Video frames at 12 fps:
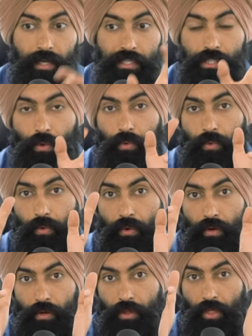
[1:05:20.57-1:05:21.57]
So
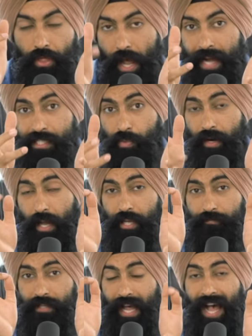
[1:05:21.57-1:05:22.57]
that's where now you
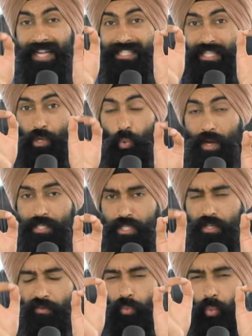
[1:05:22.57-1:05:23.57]
have to ask the
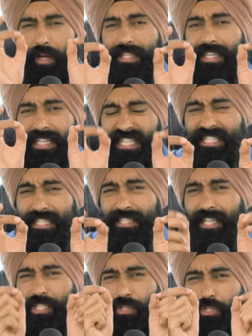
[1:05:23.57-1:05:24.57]
question of what is
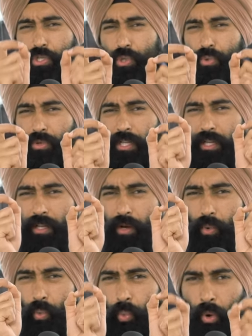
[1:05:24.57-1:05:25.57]
it that you're truly
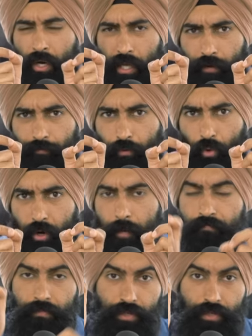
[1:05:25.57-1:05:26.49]
working for?